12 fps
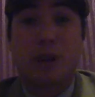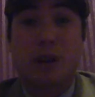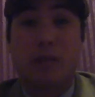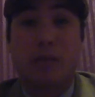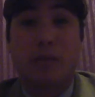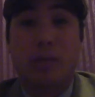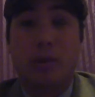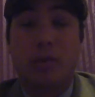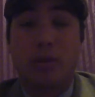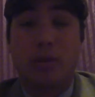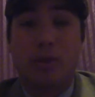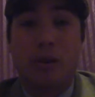college football,
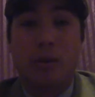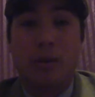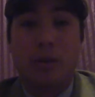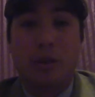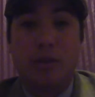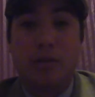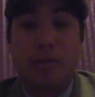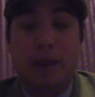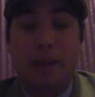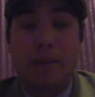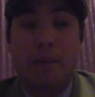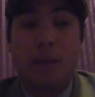which is always a good
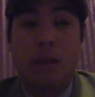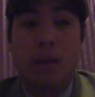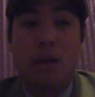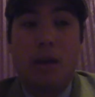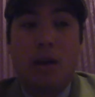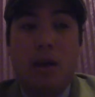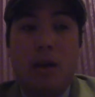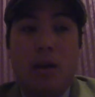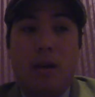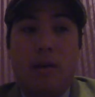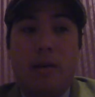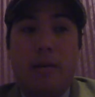thing.
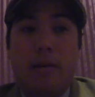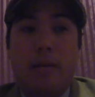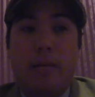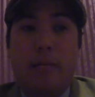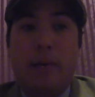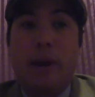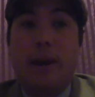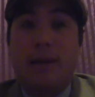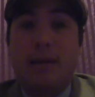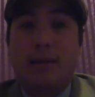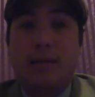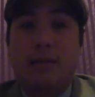
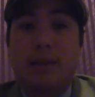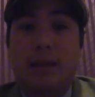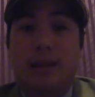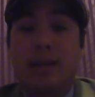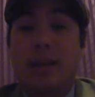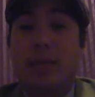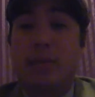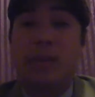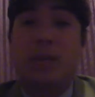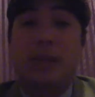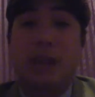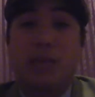But it's not a
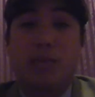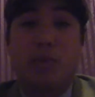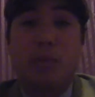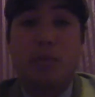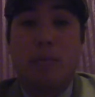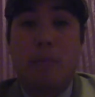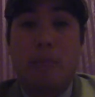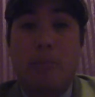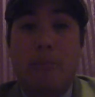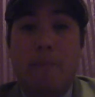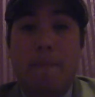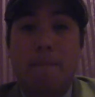BCS bowl.
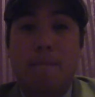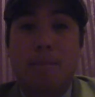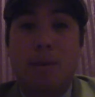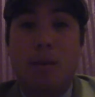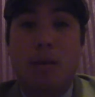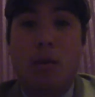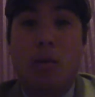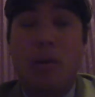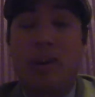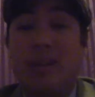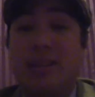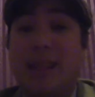
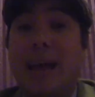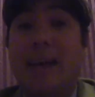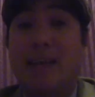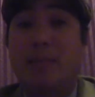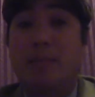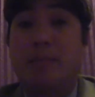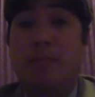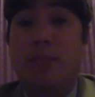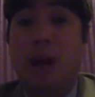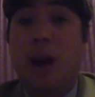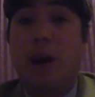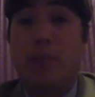Oregon's last
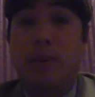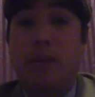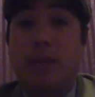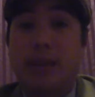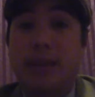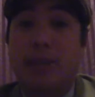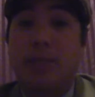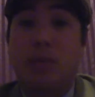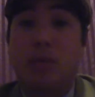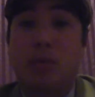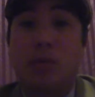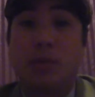non-BCS
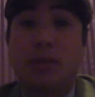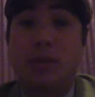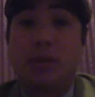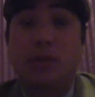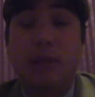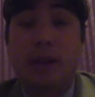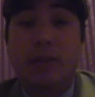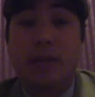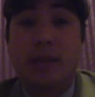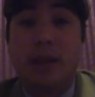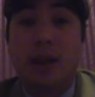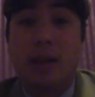bowl was the
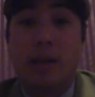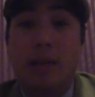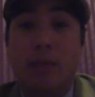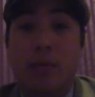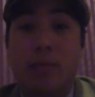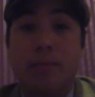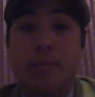2008 Holiday Bowl.